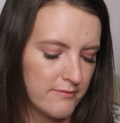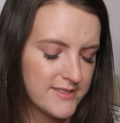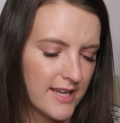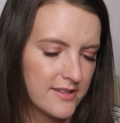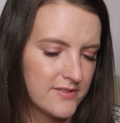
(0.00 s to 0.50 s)

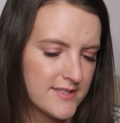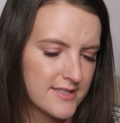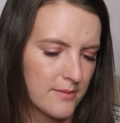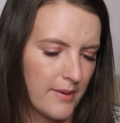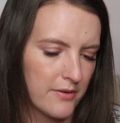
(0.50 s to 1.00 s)
This had a
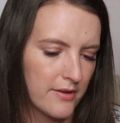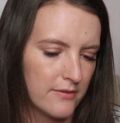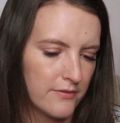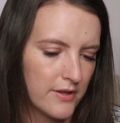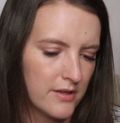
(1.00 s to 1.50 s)
decent amount
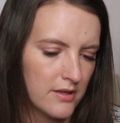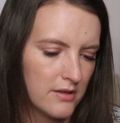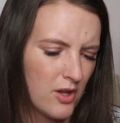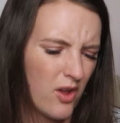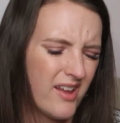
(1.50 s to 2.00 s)
of,
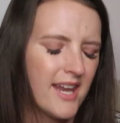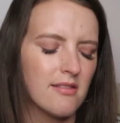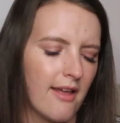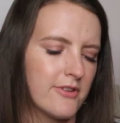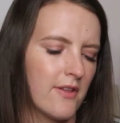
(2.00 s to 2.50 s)
no, I had
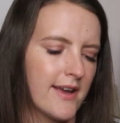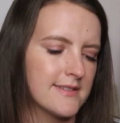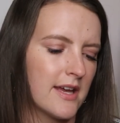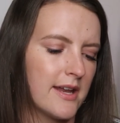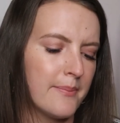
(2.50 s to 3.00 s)
11
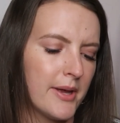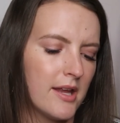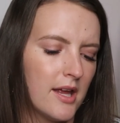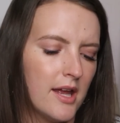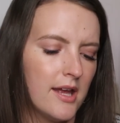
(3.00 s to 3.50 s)
likes on it, but